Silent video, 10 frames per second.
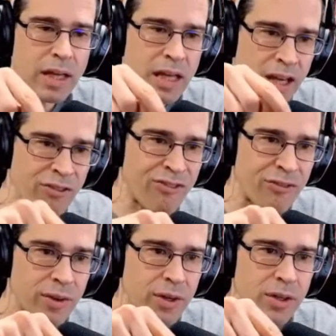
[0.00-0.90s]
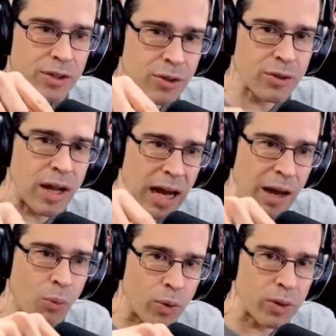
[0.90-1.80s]
if you're
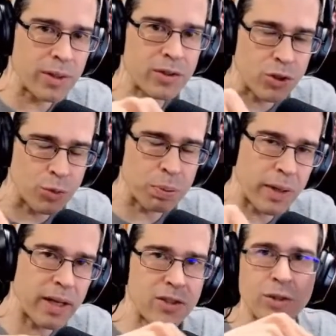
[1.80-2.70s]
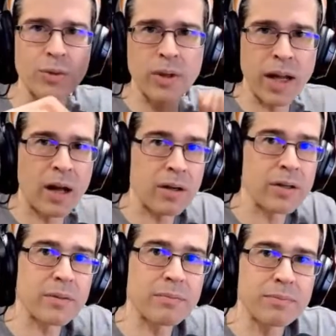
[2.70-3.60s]
not willing to play to an algorithm.